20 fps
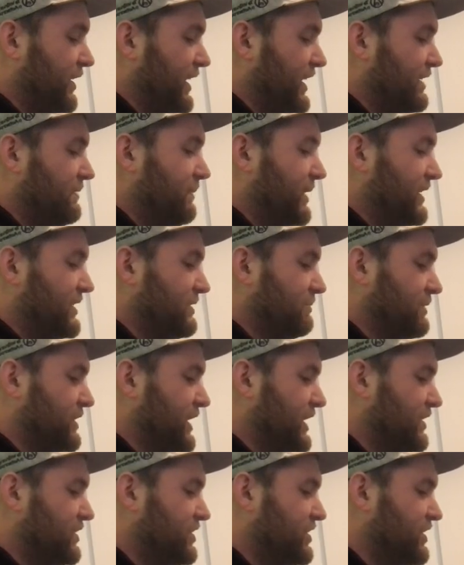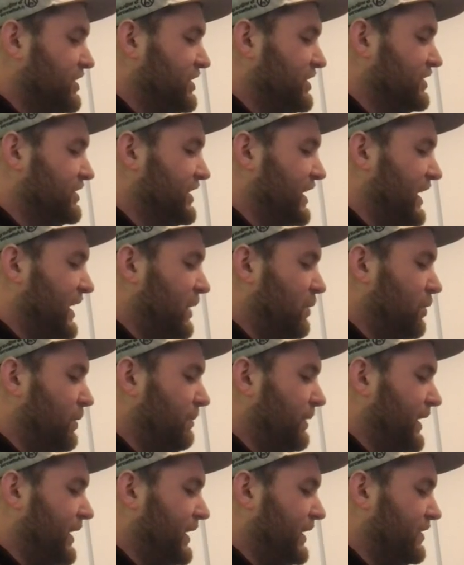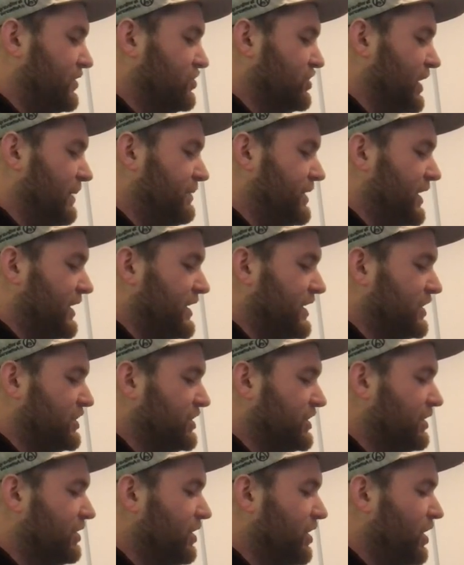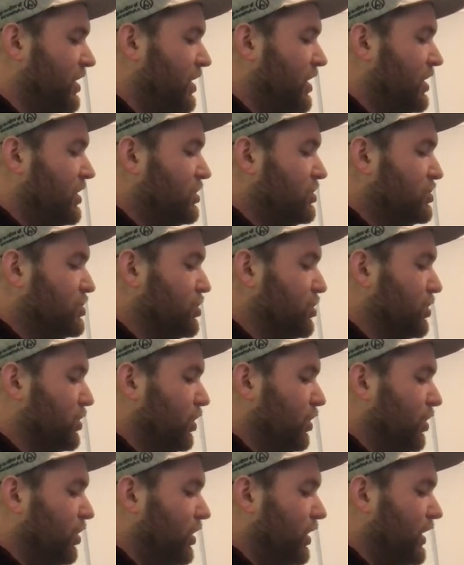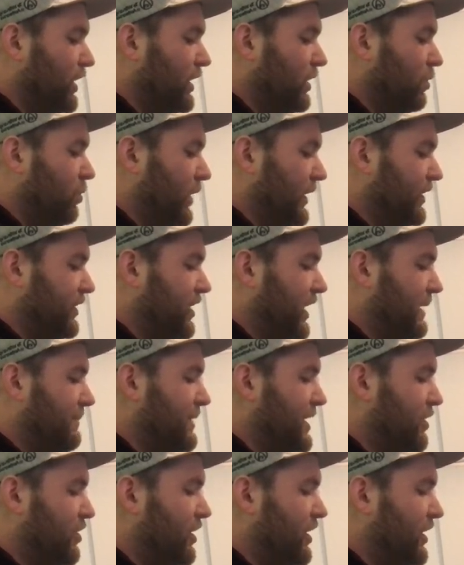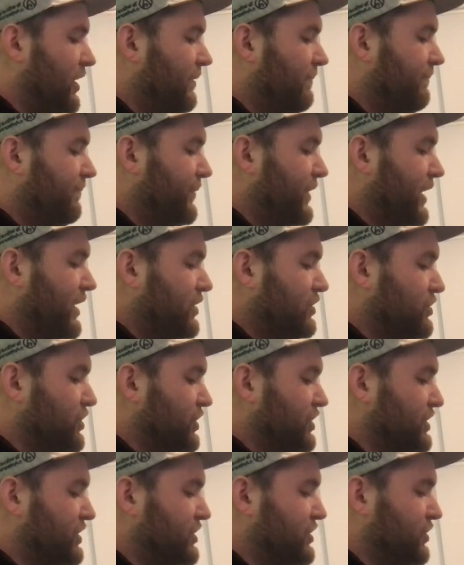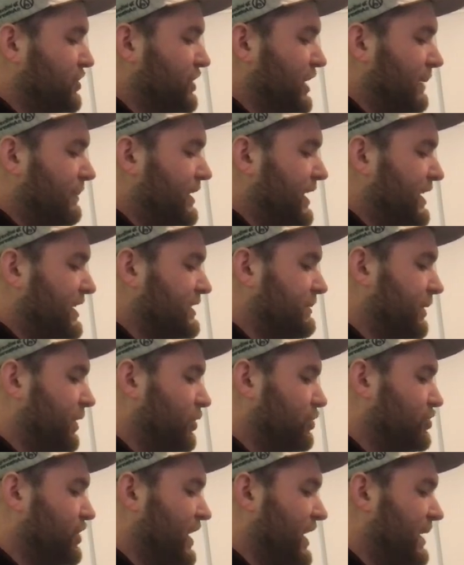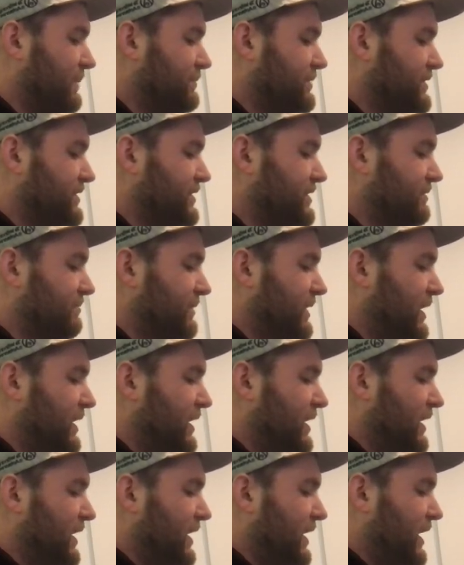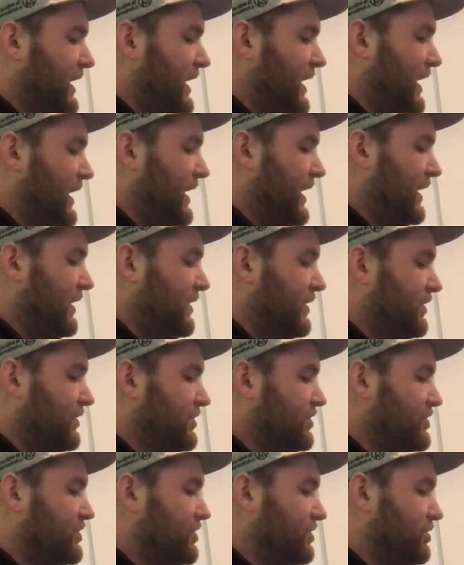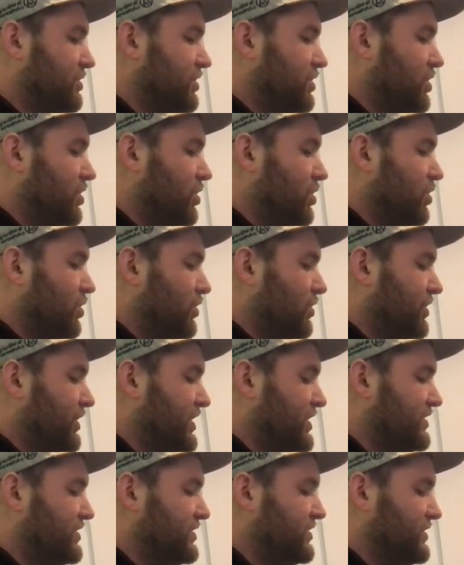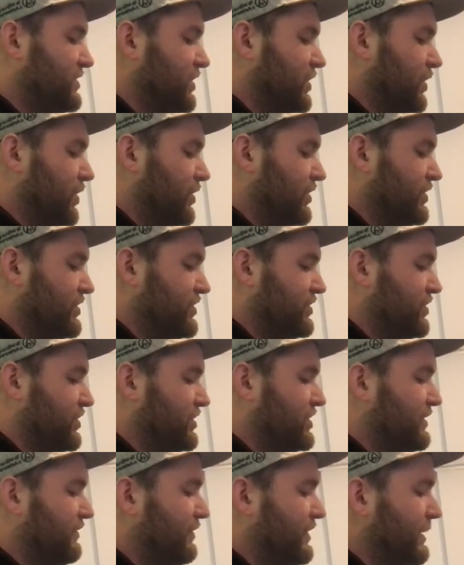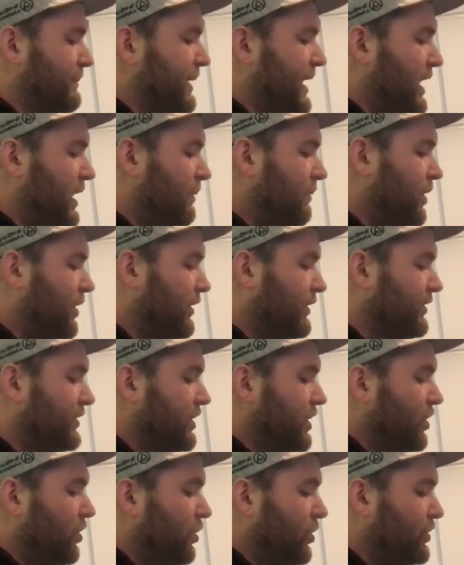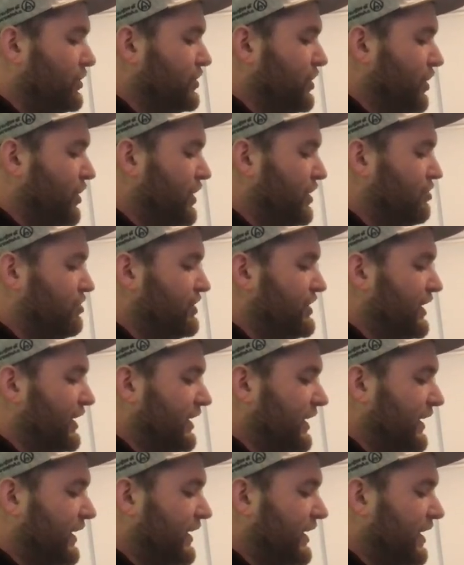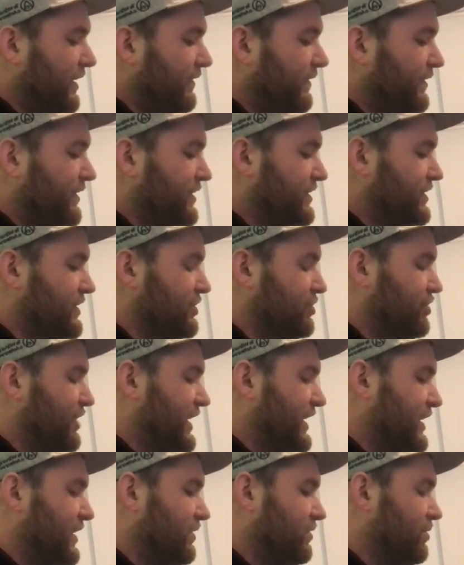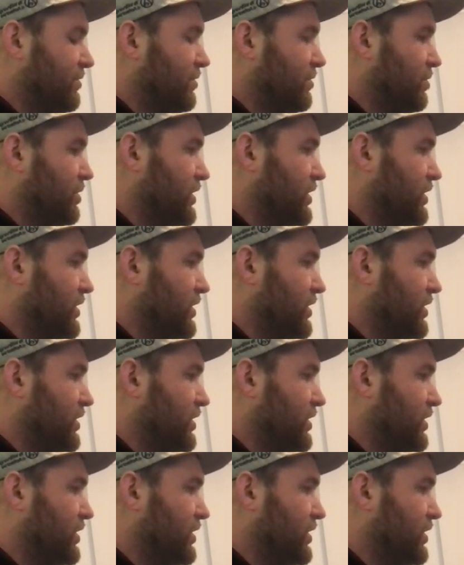I had to make some changes. We're playing the Cyber Dark engine. 2 Claw, 1 Chimera, searches your Cyber Dark spell or traps, and this, you know, this searches for your Power Bond. Also, interestingly enough, this is a dragon.